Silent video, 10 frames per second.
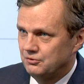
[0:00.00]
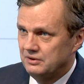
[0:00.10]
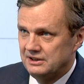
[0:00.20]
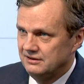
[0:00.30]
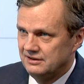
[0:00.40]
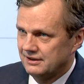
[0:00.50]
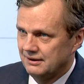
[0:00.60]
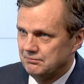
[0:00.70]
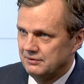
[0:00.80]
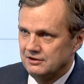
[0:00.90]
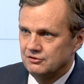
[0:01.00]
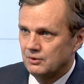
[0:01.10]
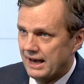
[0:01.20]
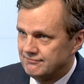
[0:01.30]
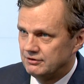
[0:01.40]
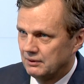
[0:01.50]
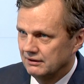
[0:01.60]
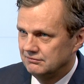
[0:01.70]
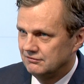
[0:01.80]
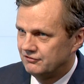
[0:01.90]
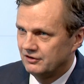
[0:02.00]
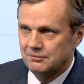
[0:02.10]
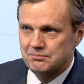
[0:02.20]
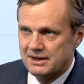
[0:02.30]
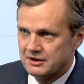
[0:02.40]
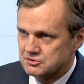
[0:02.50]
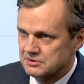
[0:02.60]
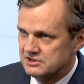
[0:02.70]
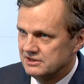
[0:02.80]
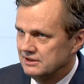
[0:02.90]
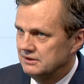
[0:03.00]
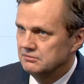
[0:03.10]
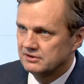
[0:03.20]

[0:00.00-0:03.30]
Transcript: within the company, so everyone from management teams,